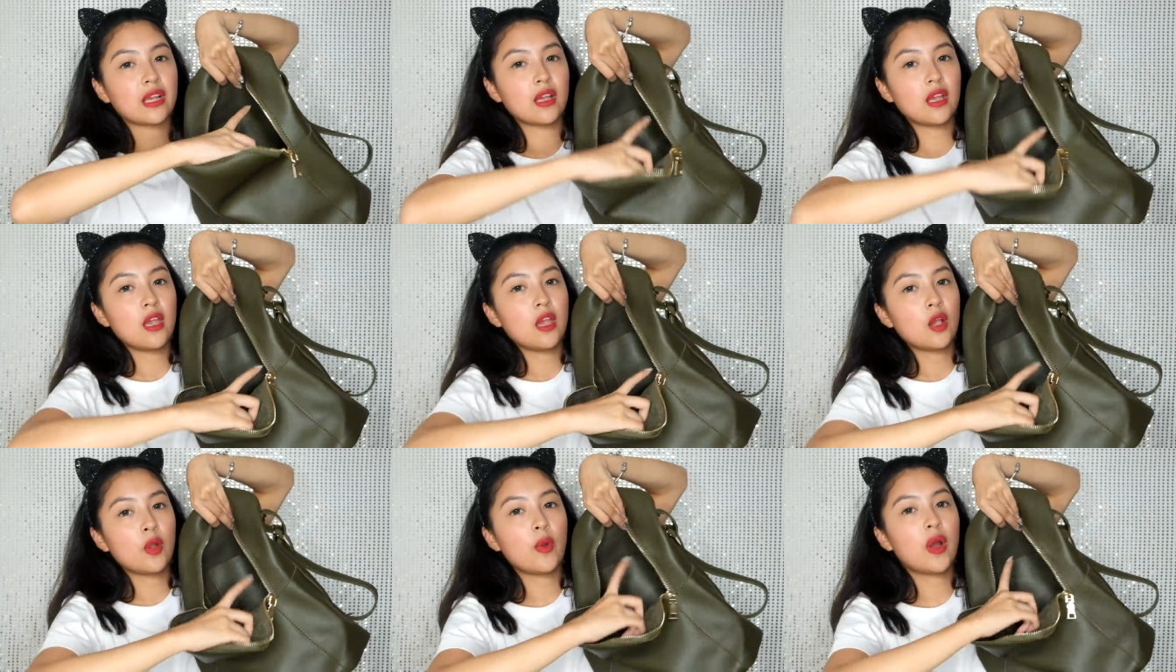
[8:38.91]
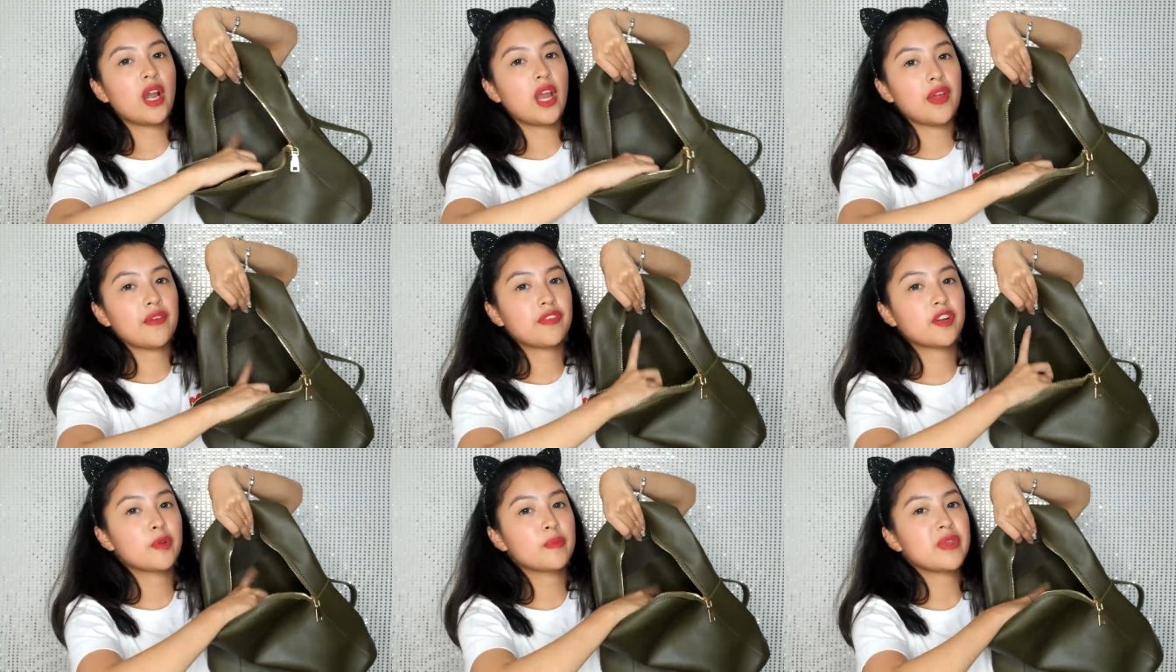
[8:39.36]
Like,
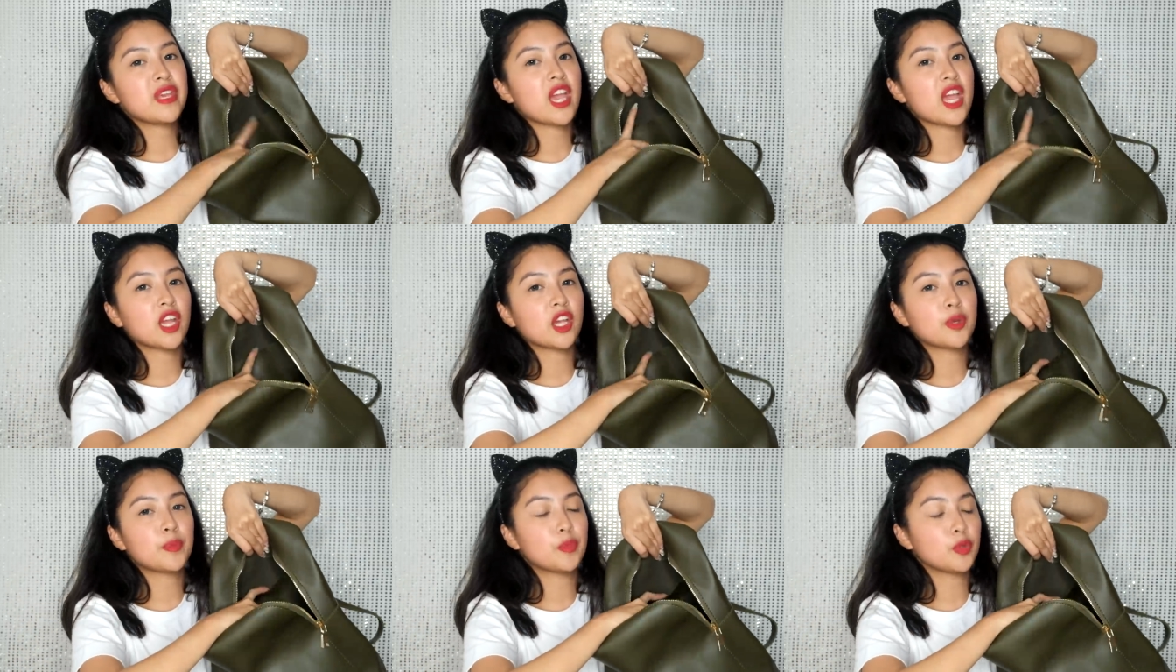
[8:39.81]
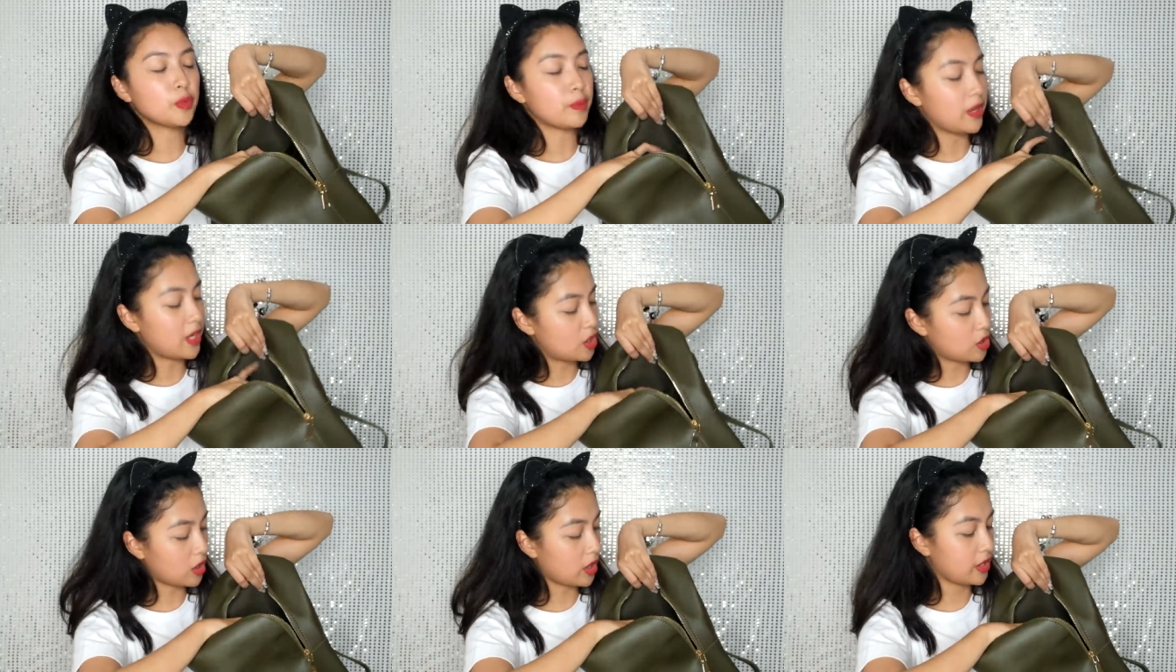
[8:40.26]
for me, I can
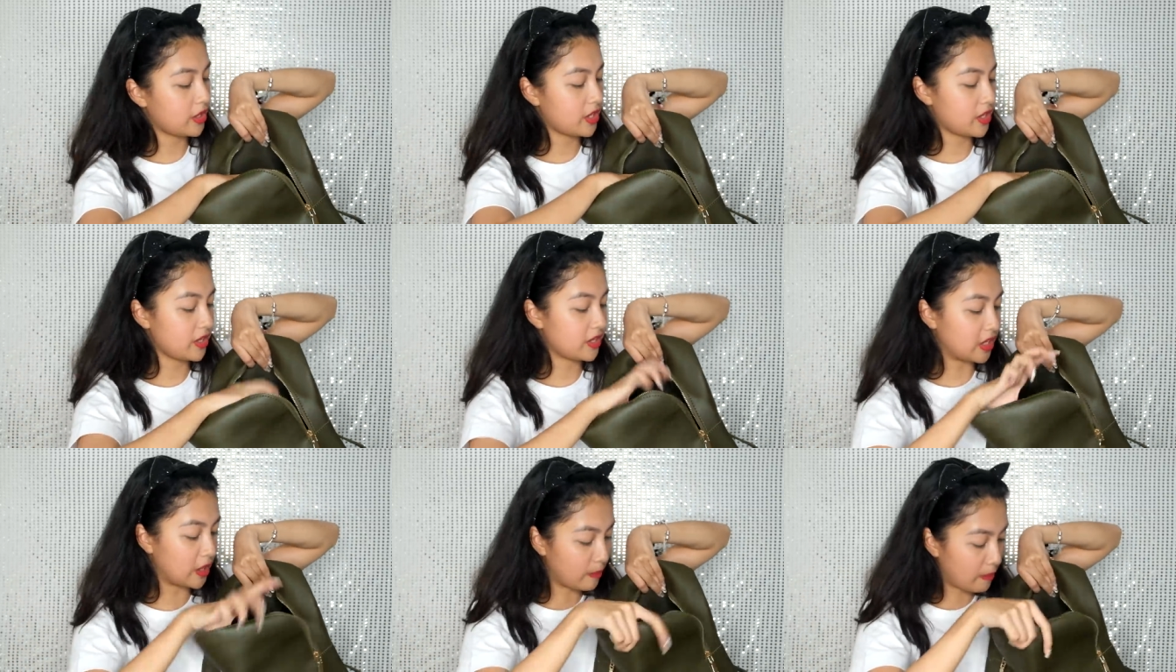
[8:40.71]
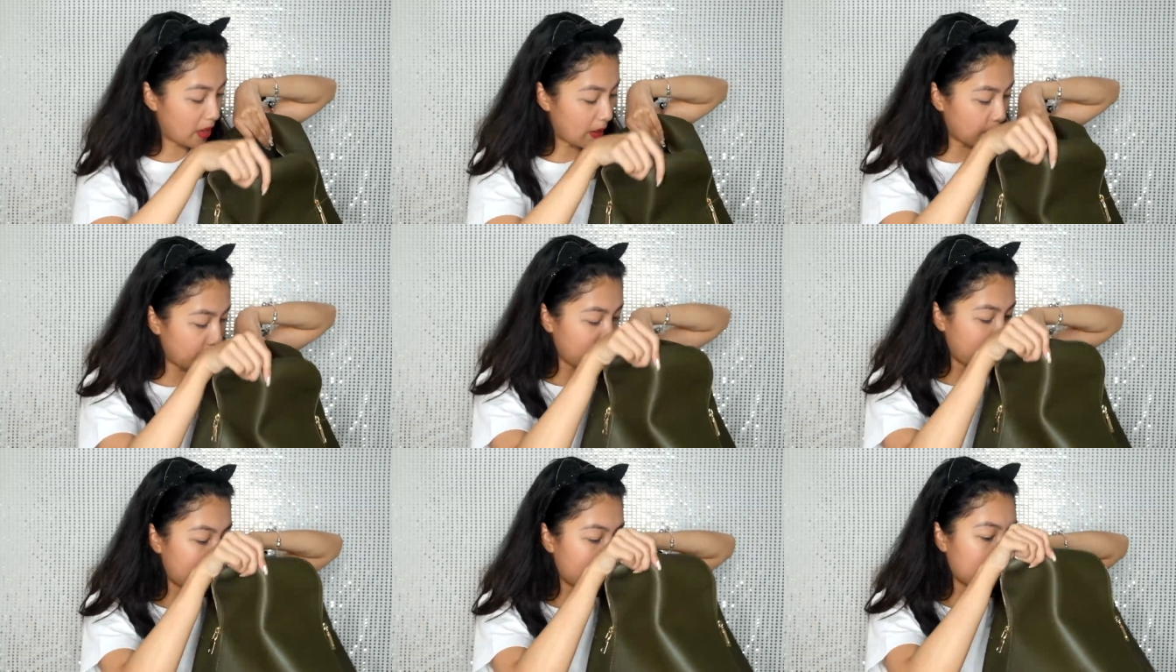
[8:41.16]
put my chargers and
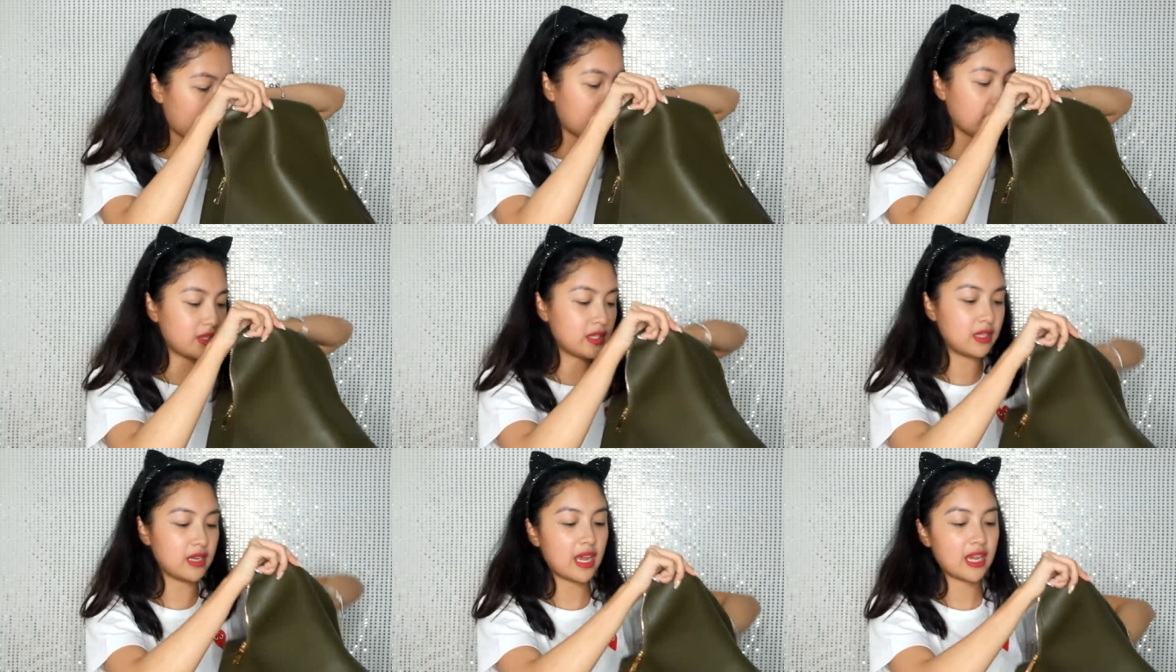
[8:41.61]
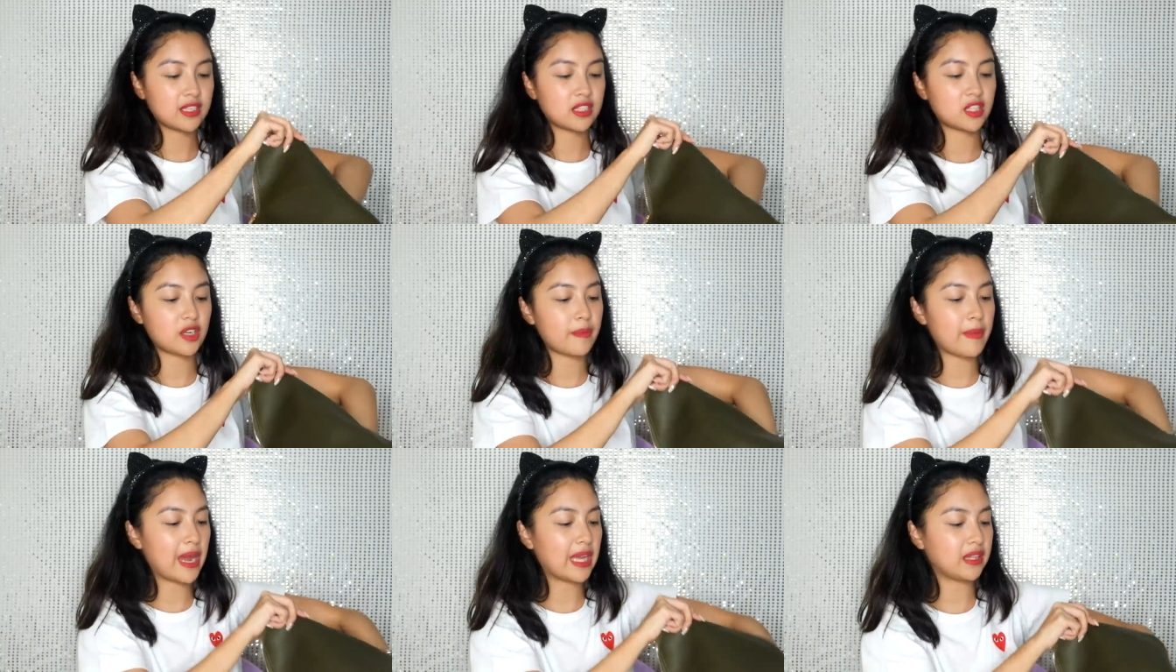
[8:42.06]
memory cards and
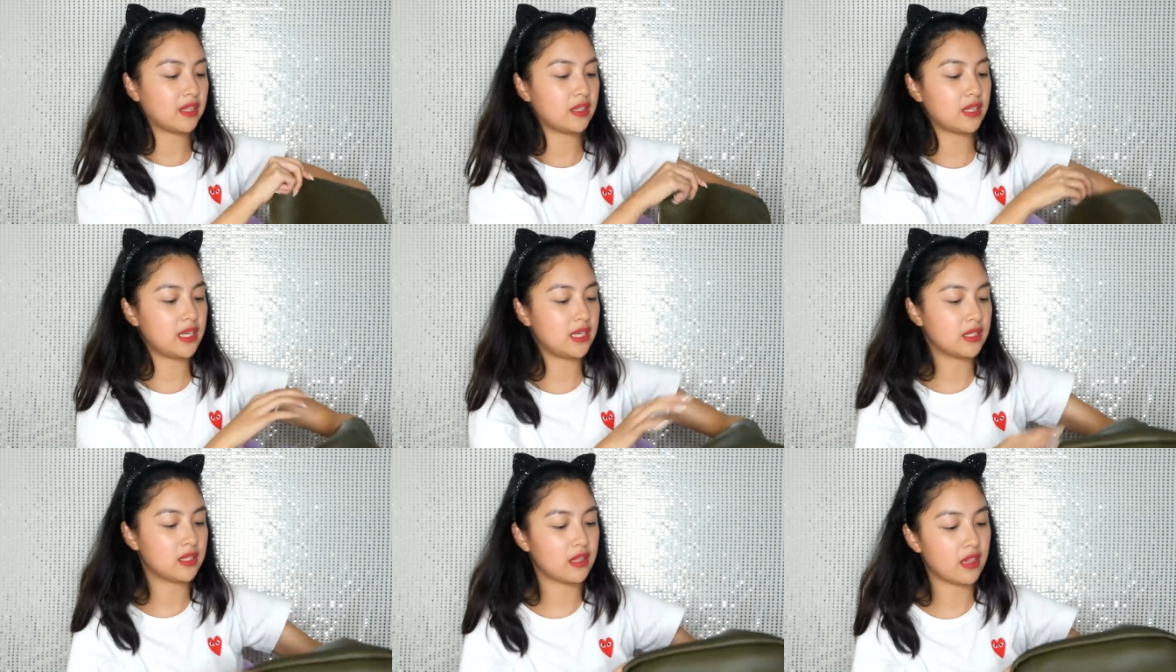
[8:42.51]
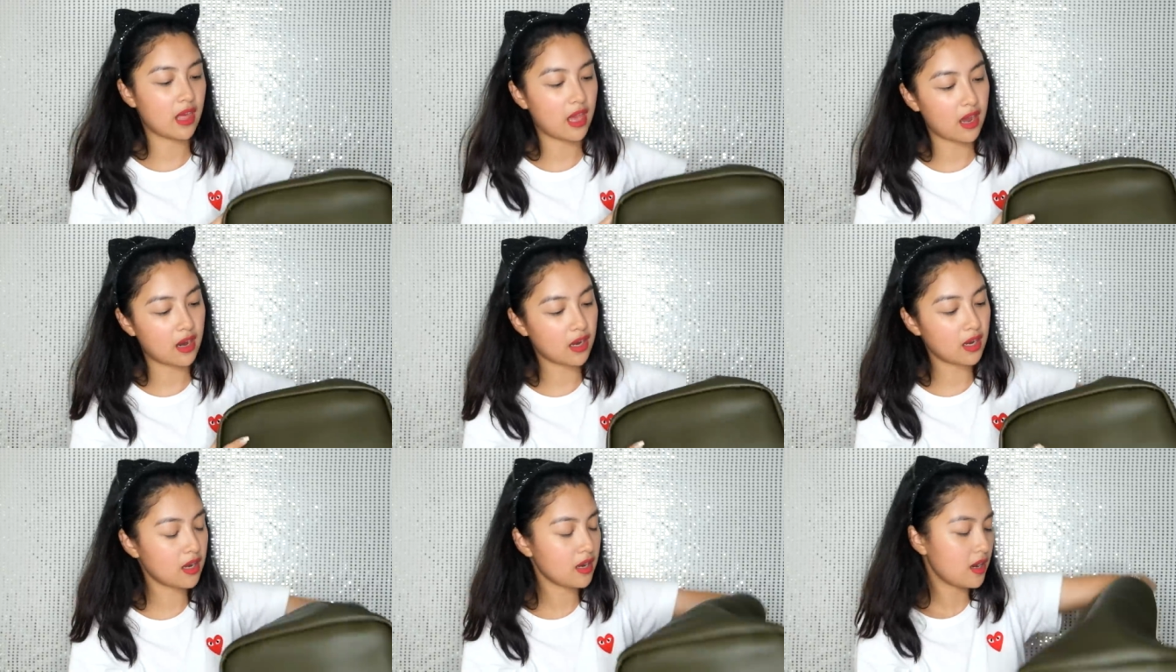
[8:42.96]
extra batteries
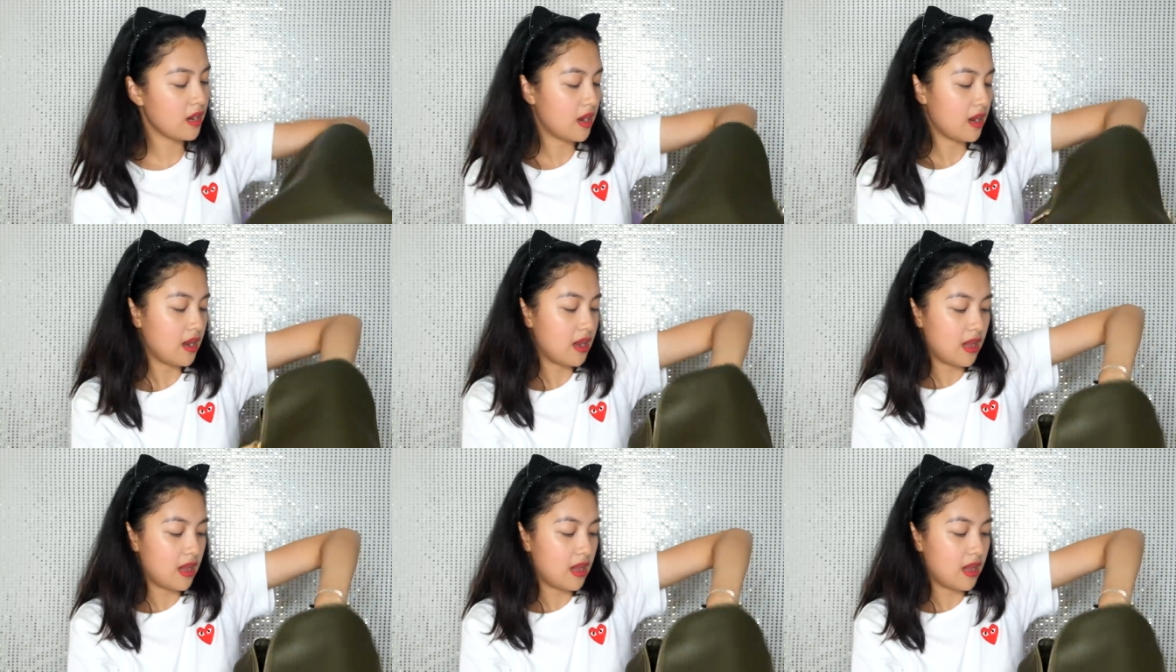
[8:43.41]
there.